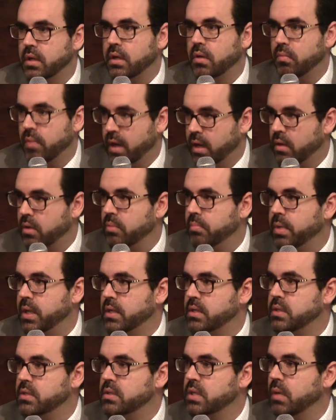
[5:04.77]
on a regular
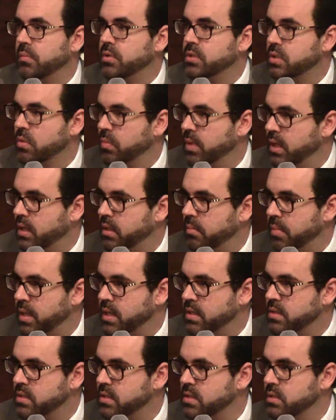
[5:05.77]
basis, almost a weekly
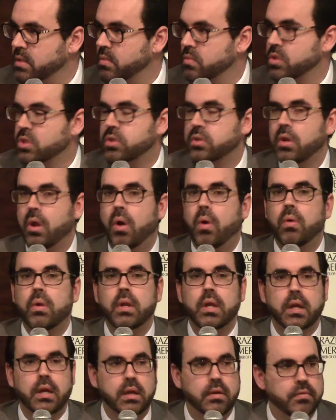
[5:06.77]
basis. He was
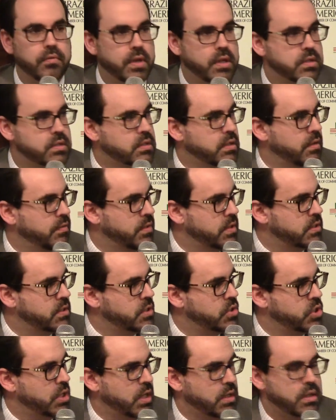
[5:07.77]
slowly convinced of this
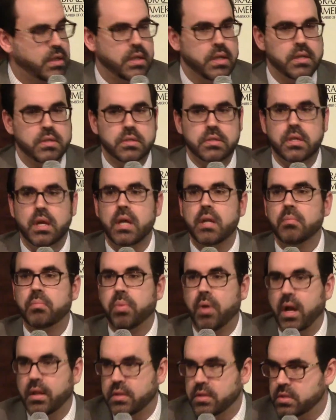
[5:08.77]
agenda. His son
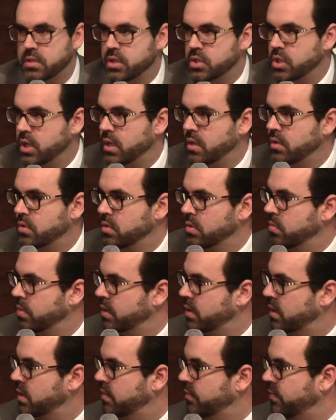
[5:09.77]
brought this agenda to
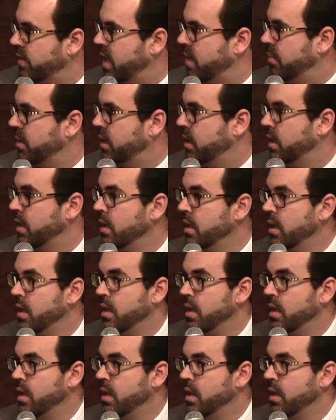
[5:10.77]
within the family.